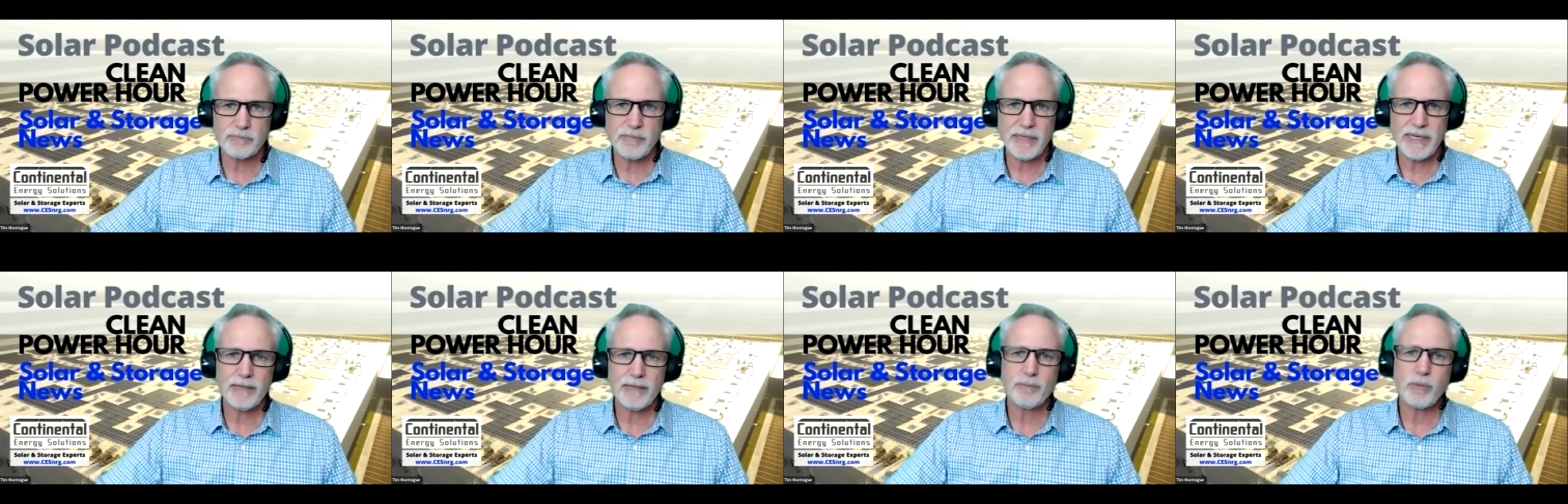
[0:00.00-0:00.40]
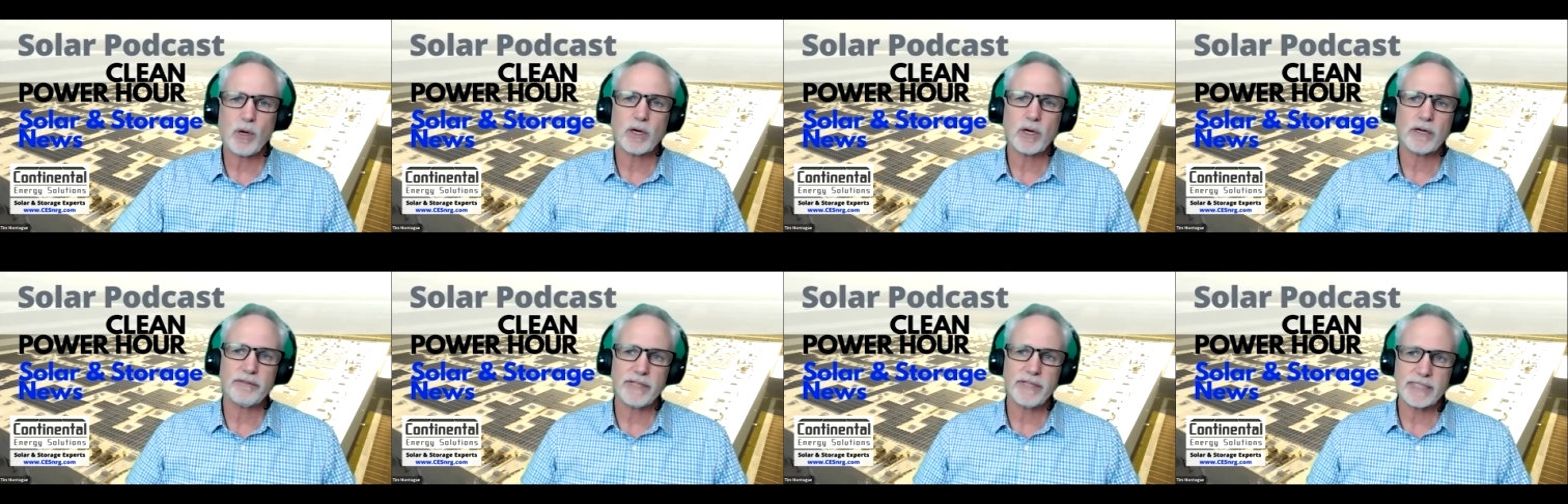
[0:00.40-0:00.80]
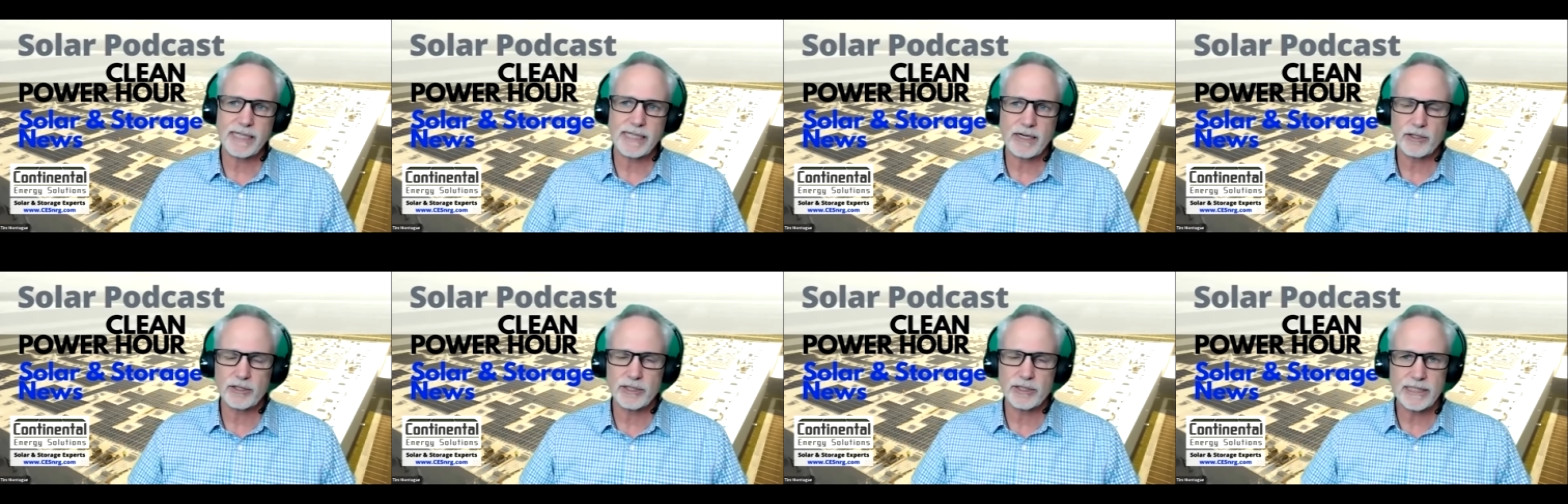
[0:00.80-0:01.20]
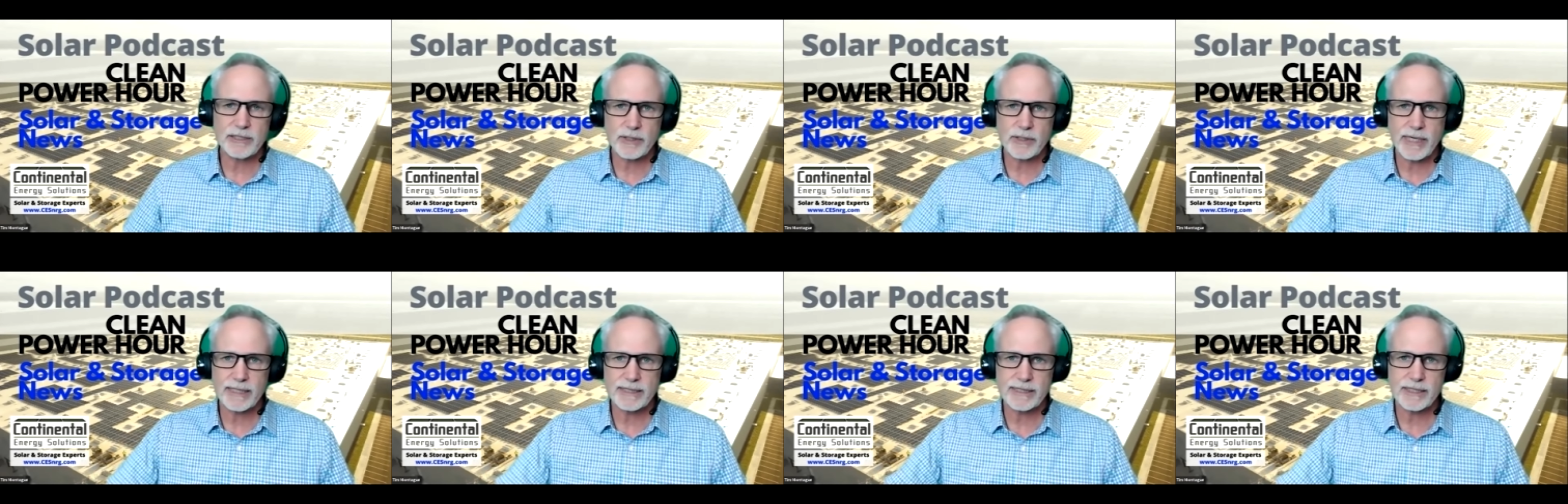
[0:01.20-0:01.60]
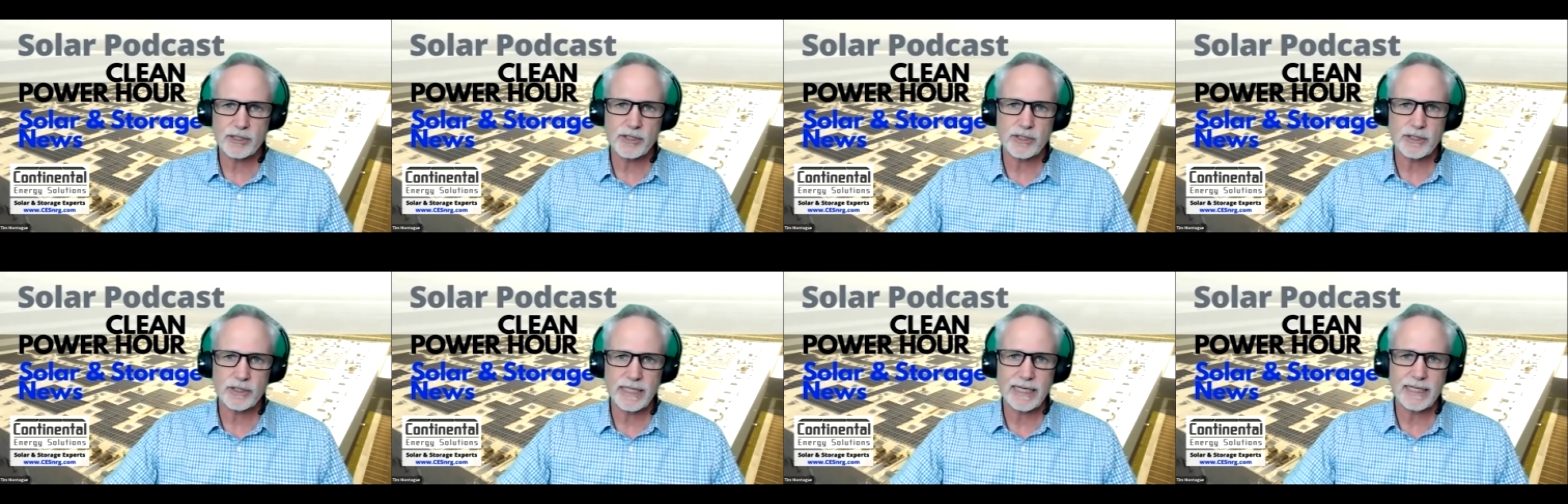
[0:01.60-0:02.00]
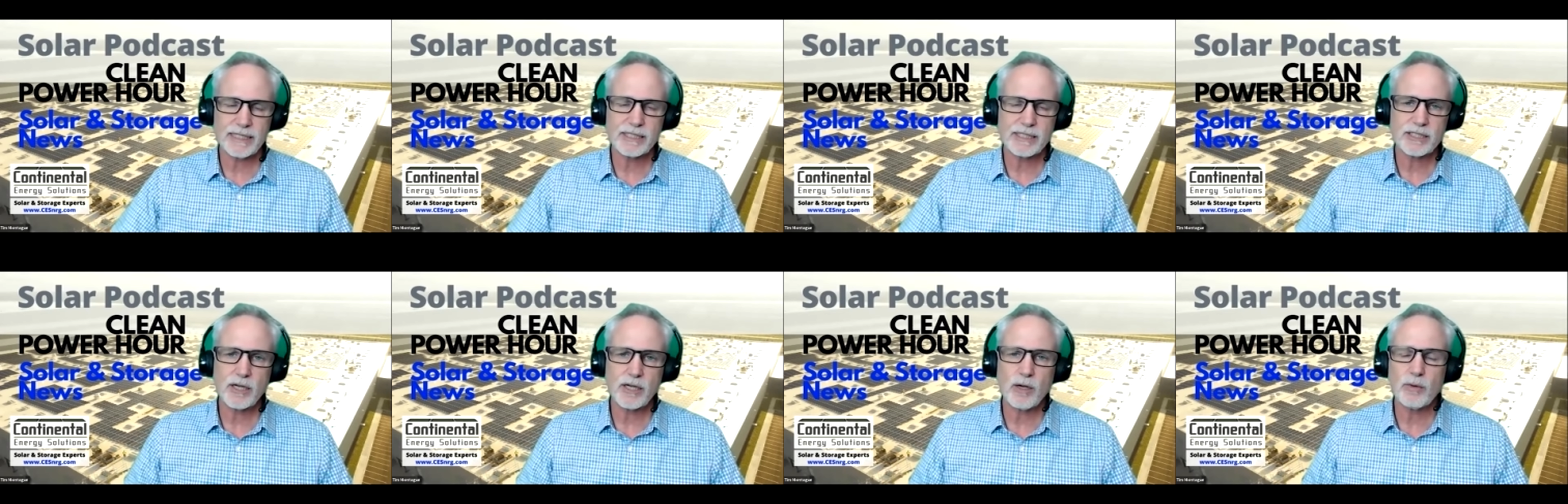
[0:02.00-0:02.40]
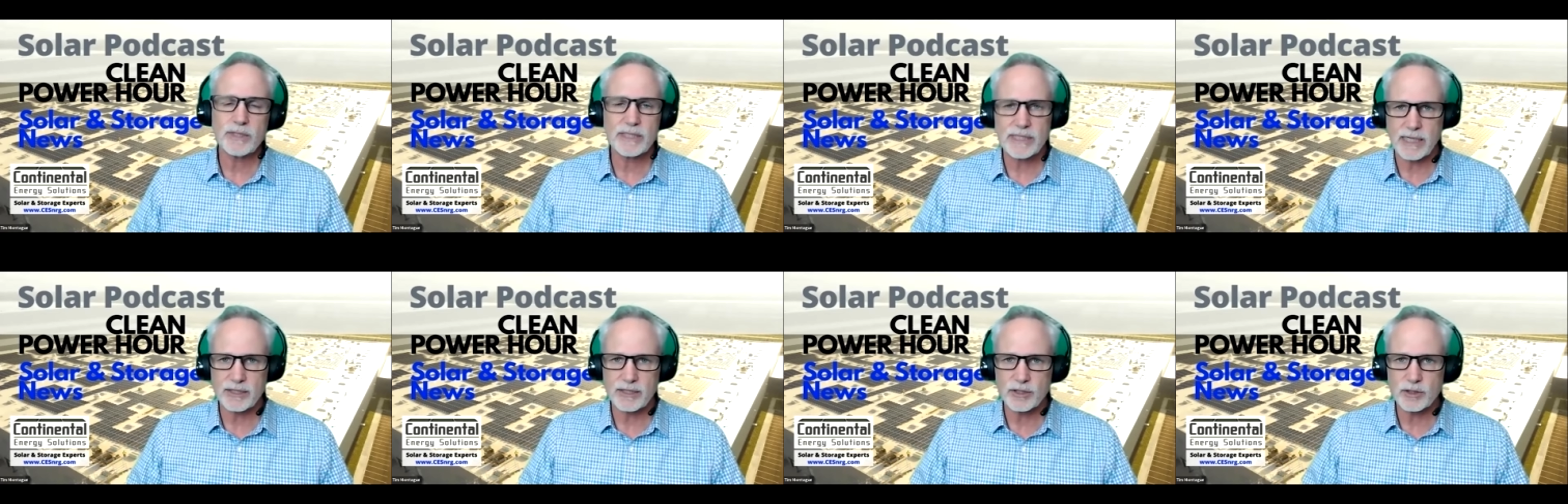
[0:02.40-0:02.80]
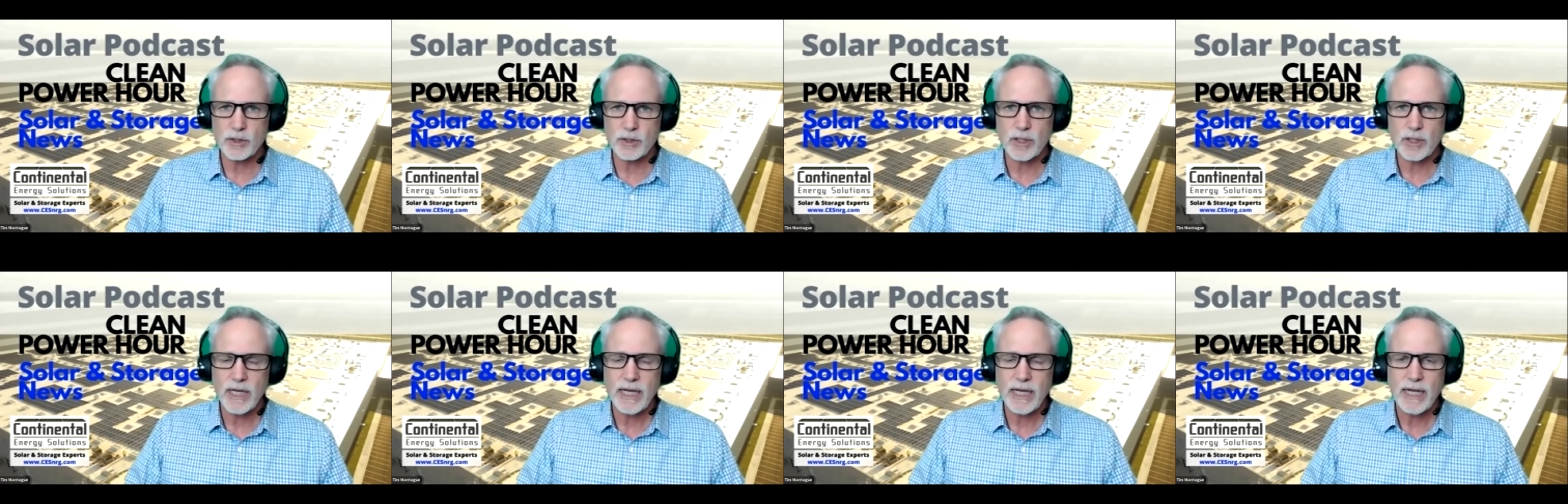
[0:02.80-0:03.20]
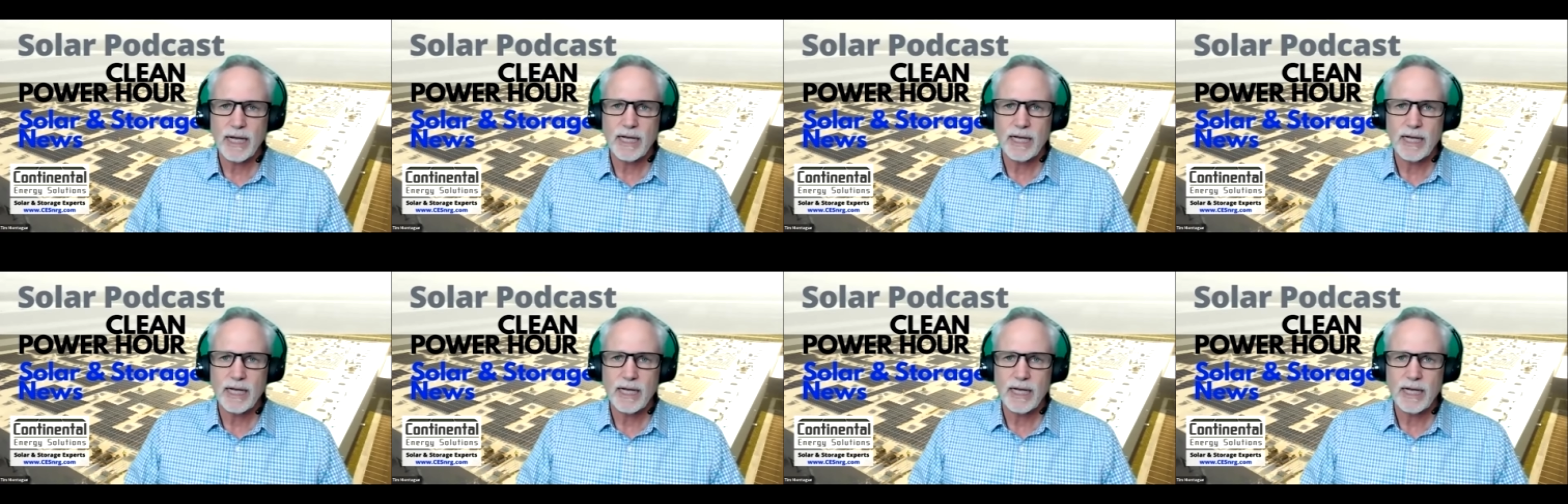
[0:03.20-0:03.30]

being part of this energy transition that is so essential.